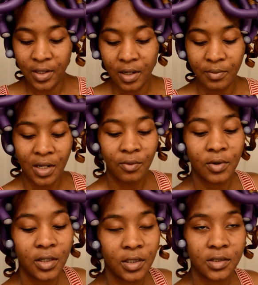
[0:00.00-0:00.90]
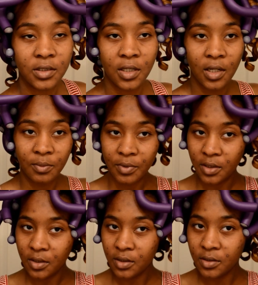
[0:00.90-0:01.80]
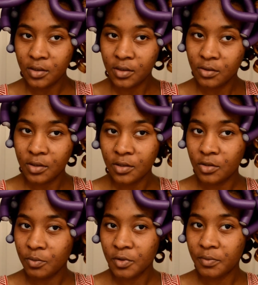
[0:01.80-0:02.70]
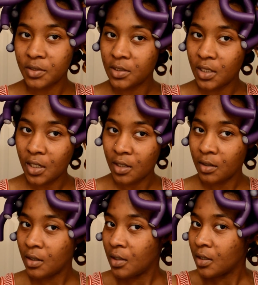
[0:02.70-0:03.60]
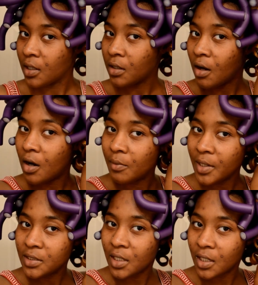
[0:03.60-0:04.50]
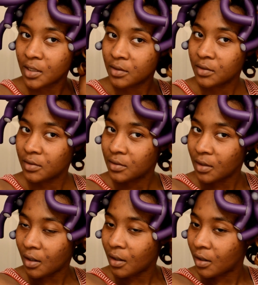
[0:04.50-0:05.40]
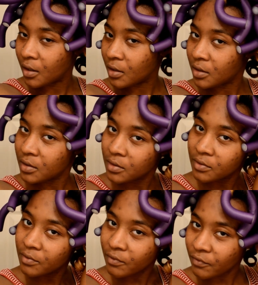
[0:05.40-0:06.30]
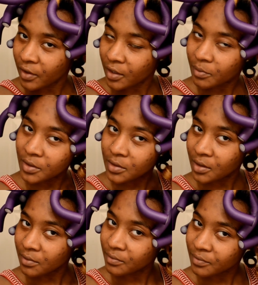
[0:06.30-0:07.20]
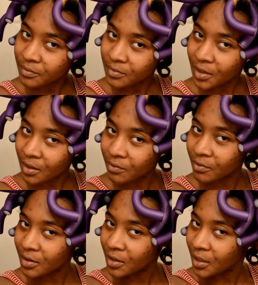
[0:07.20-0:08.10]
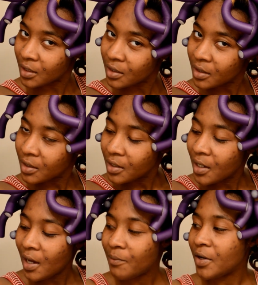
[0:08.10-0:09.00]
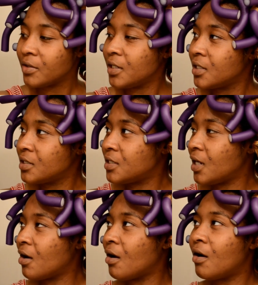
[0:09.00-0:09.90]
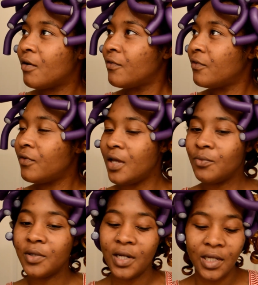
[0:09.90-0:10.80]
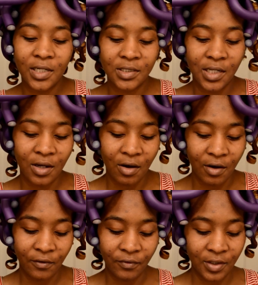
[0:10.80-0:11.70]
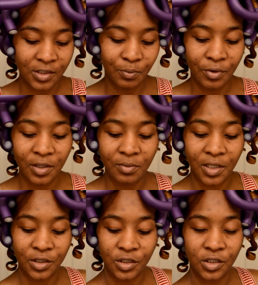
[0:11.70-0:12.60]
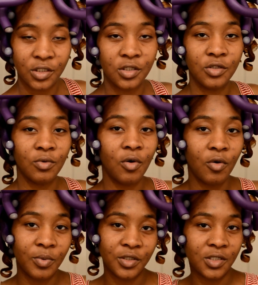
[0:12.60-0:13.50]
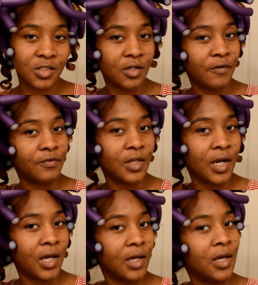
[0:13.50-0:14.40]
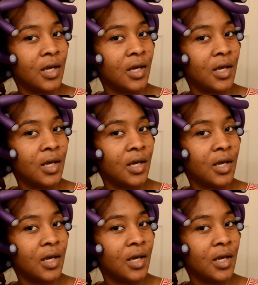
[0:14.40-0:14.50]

I'm not working today, but it's still a super busy day. Like all my days are very busy. I barely get a day off. And when I get a day off, it's pretty much just to do a whole bunch of stuff that I